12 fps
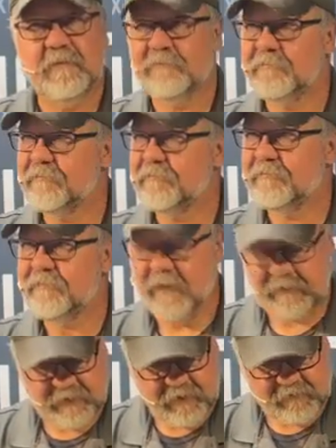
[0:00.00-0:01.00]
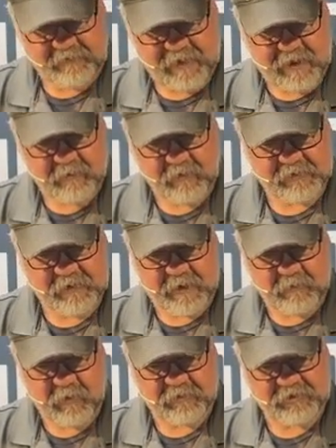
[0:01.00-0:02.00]
Well, I'll get off that. I
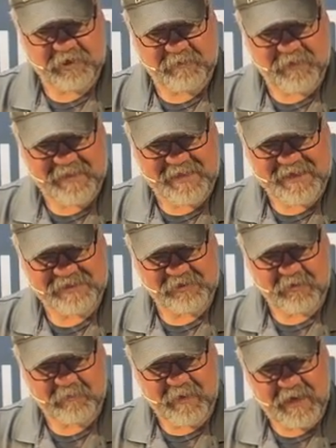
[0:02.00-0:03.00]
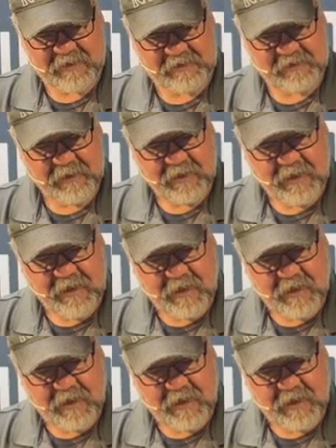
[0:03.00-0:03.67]
won't jump on that soapbox.